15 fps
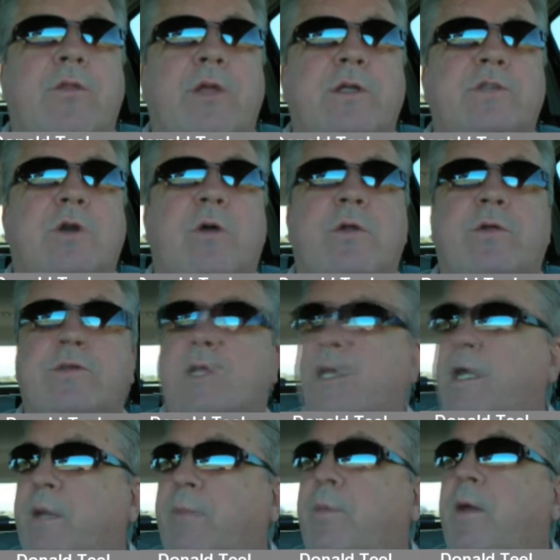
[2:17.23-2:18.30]
Things don't
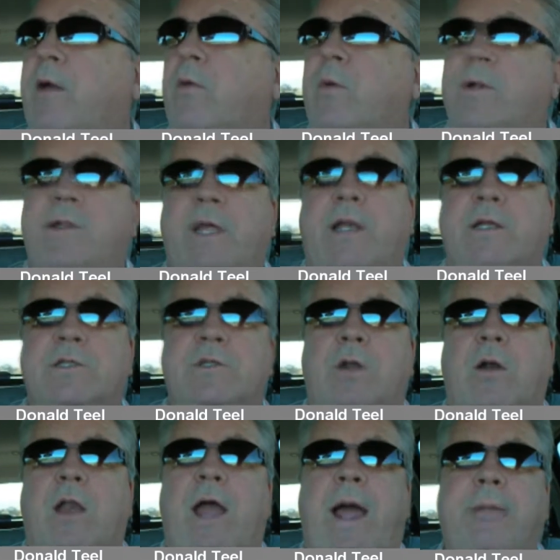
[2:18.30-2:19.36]
usually get better when tenants
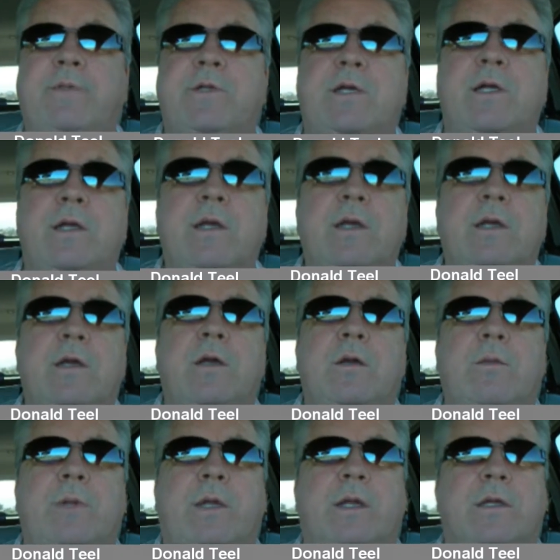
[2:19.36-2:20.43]
start lapsing,
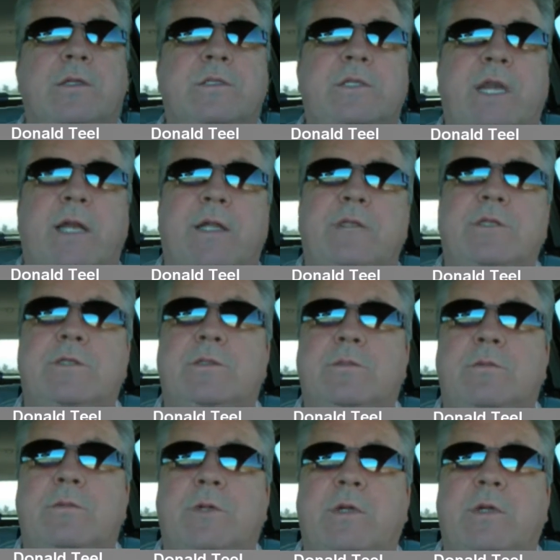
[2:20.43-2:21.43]
because tenants